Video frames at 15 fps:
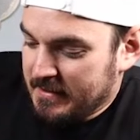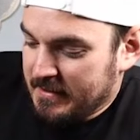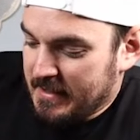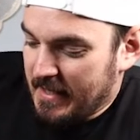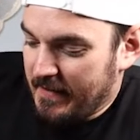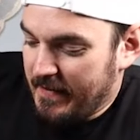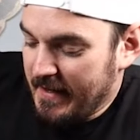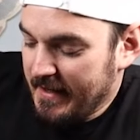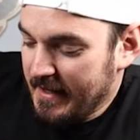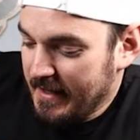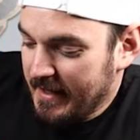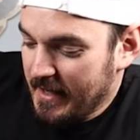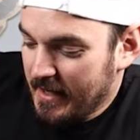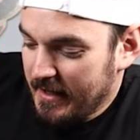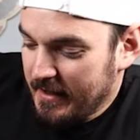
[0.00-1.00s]
I think I
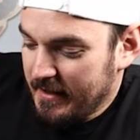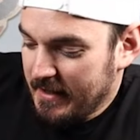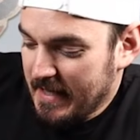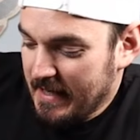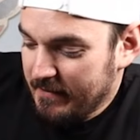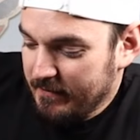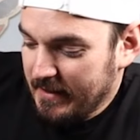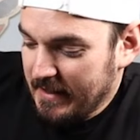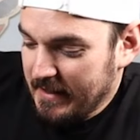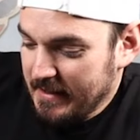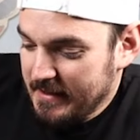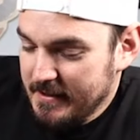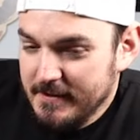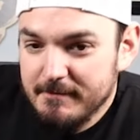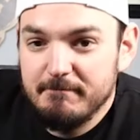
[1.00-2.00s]
got it in
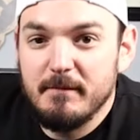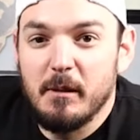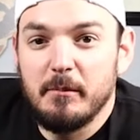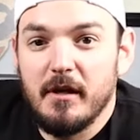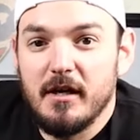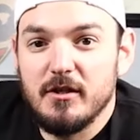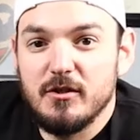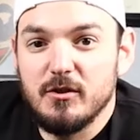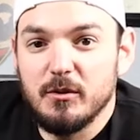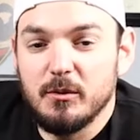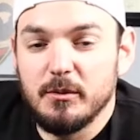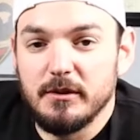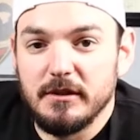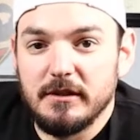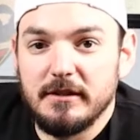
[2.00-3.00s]
Afghan. I'm not
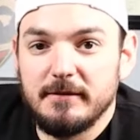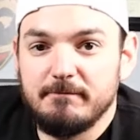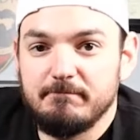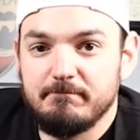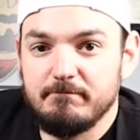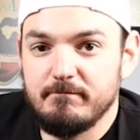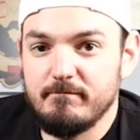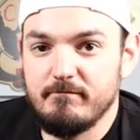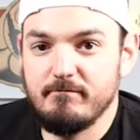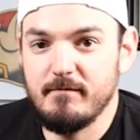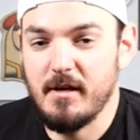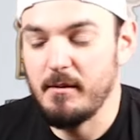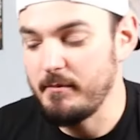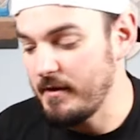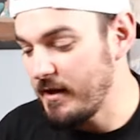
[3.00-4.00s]
sure.
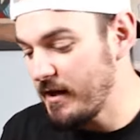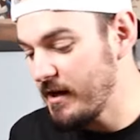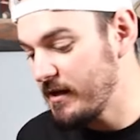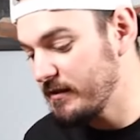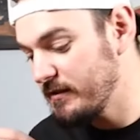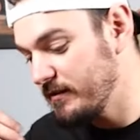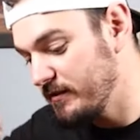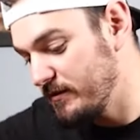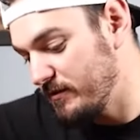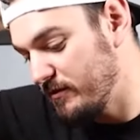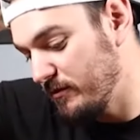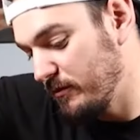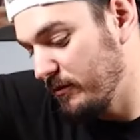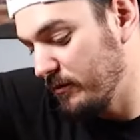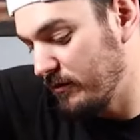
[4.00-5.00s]
I'm not
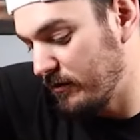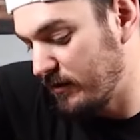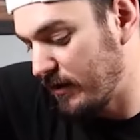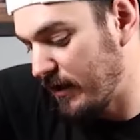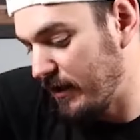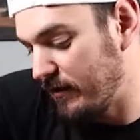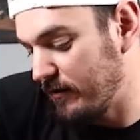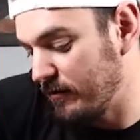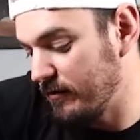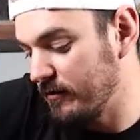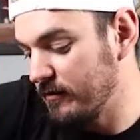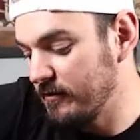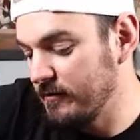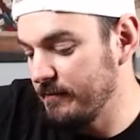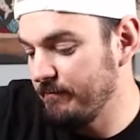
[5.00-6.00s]
sure at
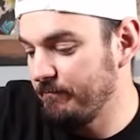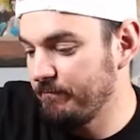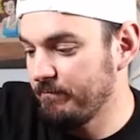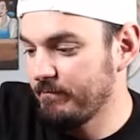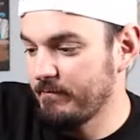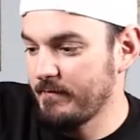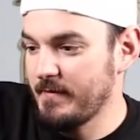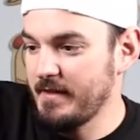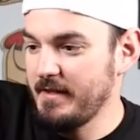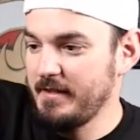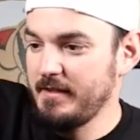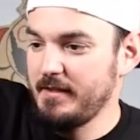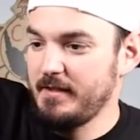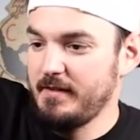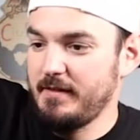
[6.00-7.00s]
all.
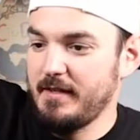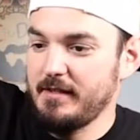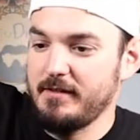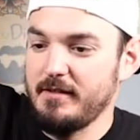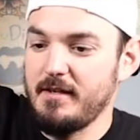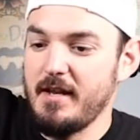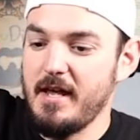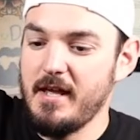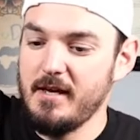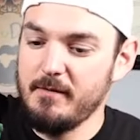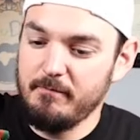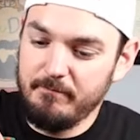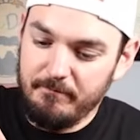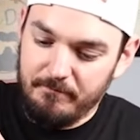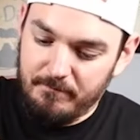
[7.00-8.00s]
That's a NAM.
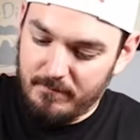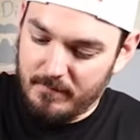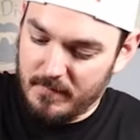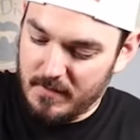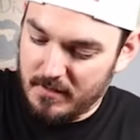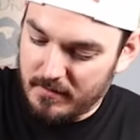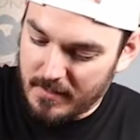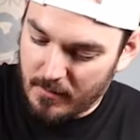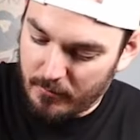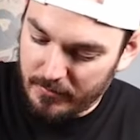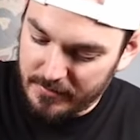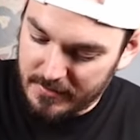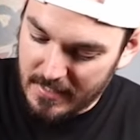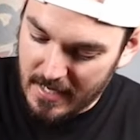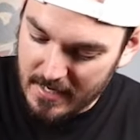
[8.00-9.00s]
That
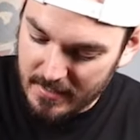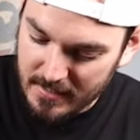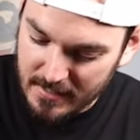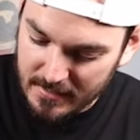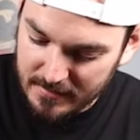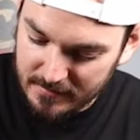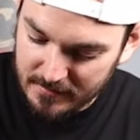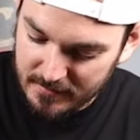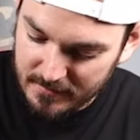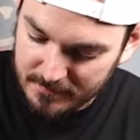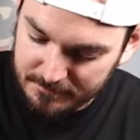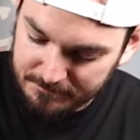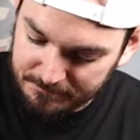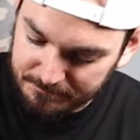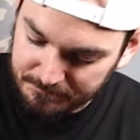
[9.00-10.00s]
wasn't anodized.
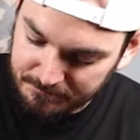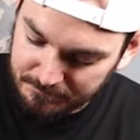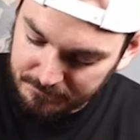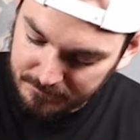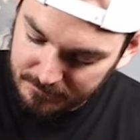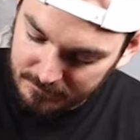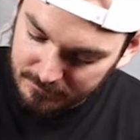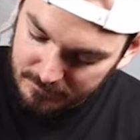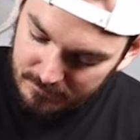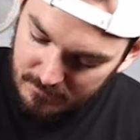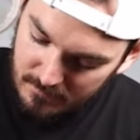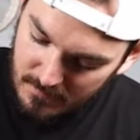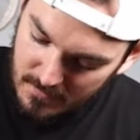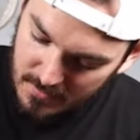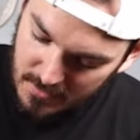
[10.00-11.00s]

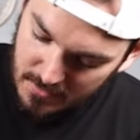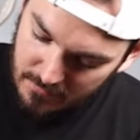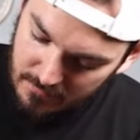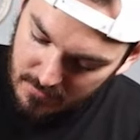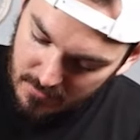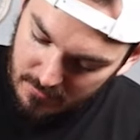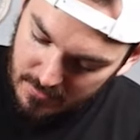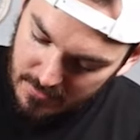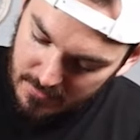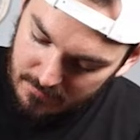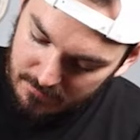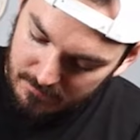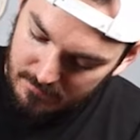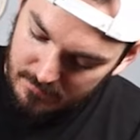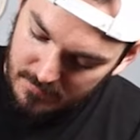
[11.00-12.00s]
I don't even know how to,
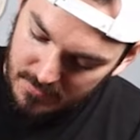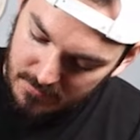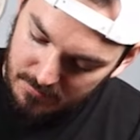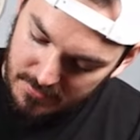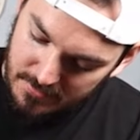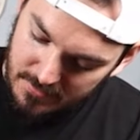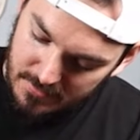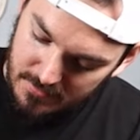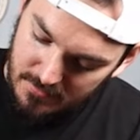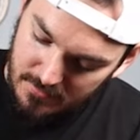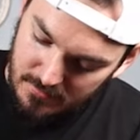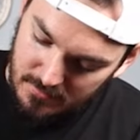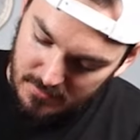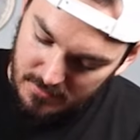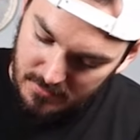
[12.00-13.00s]
let's put
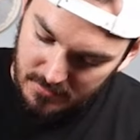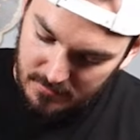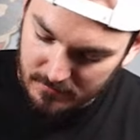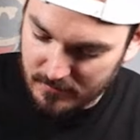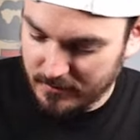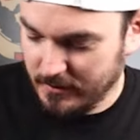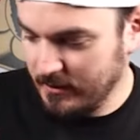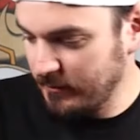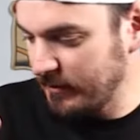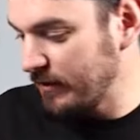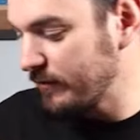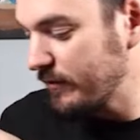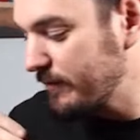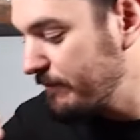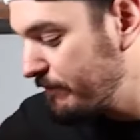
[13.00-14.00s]
this, uh, okay, whatever.